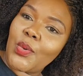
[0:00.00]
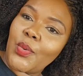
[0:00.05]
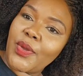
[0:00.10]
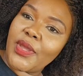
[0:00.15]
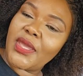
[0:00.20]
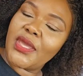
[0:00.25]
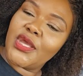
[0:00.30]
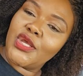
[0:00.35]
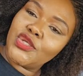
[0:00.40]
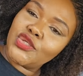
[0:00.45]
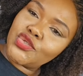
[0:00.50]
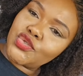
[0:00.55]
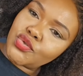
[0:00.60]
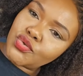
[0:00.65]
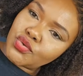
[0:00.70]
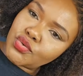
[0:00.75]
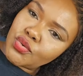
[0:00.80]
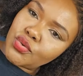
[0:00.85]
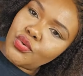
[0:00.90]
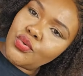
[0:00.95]

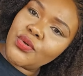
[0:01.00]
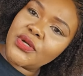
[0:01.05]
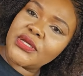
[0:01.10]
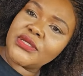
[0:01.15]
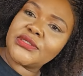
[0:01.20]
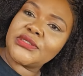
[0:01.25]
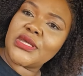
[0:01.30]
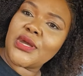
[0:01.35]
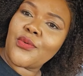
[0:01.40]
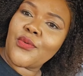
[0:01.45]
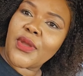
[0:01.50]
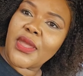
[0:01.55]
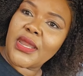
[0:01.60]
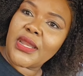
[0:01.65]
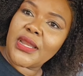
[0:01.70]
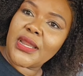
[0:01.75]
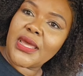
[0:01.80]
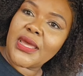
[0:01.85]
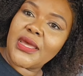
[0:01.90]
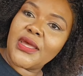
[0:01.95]
sizolungisa wena
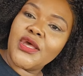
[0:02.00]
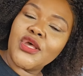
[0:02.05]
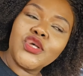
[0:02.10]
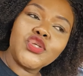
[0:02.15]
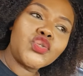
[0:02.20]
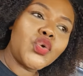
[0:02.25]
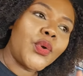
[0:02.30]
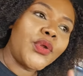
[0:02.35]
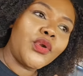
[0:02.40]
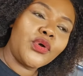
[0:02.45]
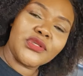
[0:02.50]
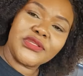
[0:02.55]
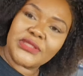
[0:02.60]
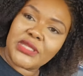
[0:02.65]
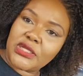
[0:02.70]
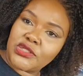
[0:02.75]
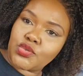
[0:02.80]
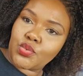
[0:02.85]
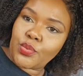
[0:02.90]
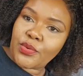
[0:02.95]
so it all starts
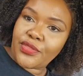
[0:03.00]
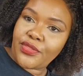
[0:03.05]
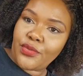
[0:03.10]
with you